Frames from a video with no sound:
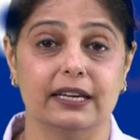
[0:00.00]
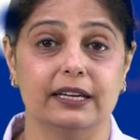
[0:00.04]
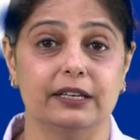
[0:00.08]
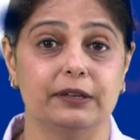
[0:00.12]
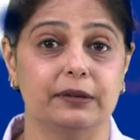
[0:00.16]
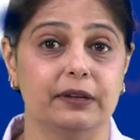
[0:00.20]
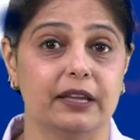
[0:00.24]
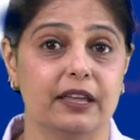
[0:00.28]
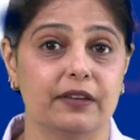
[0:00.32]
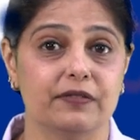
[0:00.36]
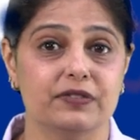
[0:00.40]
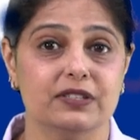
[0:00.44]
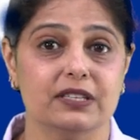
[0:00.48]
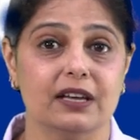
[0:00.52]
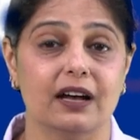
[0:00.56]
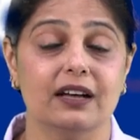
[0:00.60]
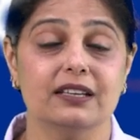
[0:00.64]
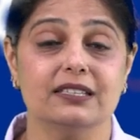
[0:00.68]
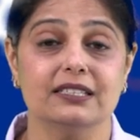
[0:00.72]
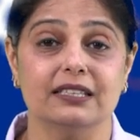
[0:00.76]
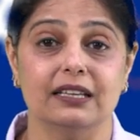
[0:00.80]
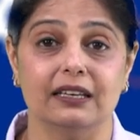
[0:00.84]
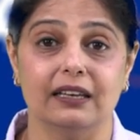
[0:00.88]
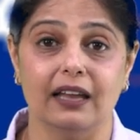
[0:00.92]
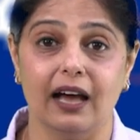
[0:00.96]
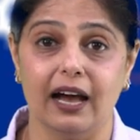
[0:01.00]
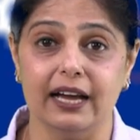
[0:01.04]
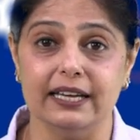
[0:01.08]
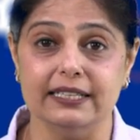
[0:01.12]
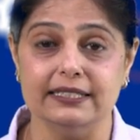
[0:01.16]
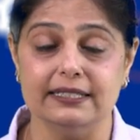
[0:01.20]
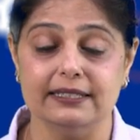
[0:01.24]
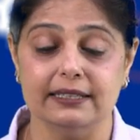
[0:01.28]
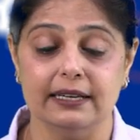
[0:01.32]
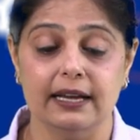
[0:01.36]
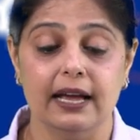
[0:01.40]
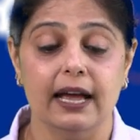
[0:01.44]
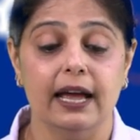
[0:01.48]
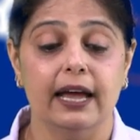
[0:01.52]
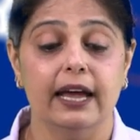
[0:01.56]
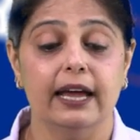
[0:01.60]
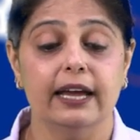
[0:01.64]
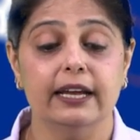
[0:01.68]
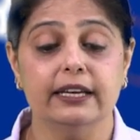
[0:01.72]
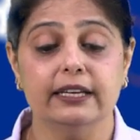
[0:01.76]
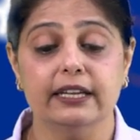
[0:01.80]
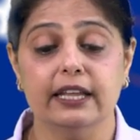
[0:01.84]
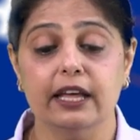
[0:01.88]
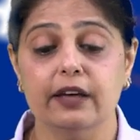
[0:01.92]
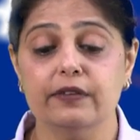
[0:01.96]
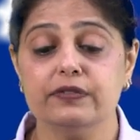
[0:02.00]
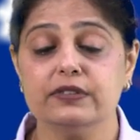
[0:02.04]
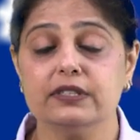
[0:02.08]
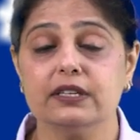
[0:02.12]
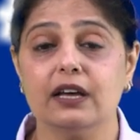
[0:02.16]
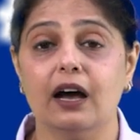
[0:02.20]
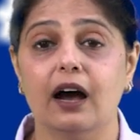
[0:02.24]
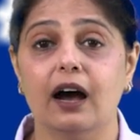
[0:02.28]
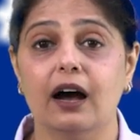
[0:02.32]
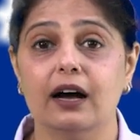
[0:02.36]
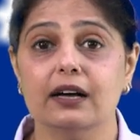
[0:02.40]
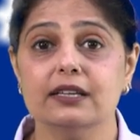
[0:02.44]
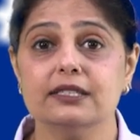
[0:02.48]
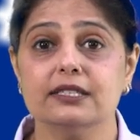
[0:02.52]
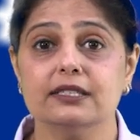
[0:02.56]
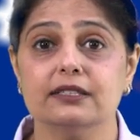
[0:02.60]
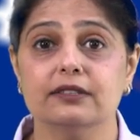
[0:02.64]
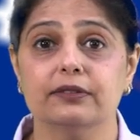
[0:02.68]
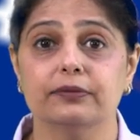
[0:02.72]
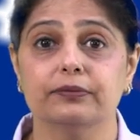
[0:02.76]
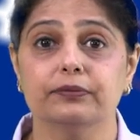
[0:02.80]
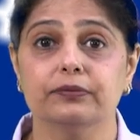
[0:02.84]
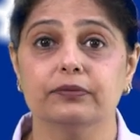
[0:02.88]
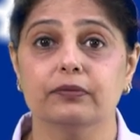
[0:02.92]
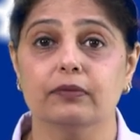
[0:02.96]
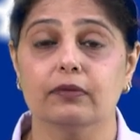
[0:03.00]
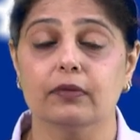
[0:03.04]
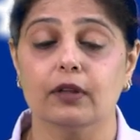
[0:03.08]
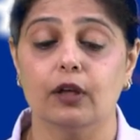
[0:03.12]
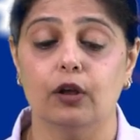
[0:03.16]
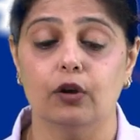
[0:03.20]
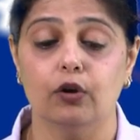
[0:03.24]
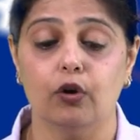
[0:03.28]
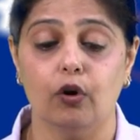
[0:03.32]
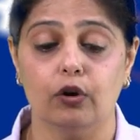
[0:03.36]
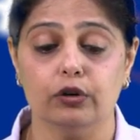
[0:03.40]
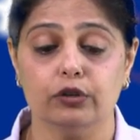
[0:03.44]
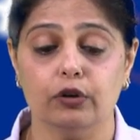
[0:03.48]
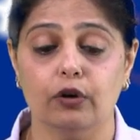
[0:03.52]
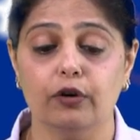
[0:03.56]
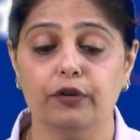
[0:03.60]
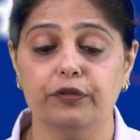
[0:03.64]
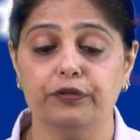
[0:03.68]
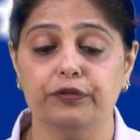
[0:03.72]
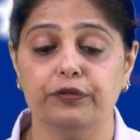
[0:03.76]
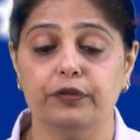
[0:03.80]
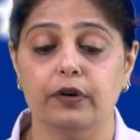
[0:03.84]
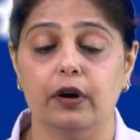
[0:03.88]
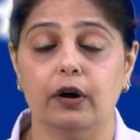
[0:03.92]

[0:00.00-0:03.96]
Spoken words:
It gives us light, it gives us lot of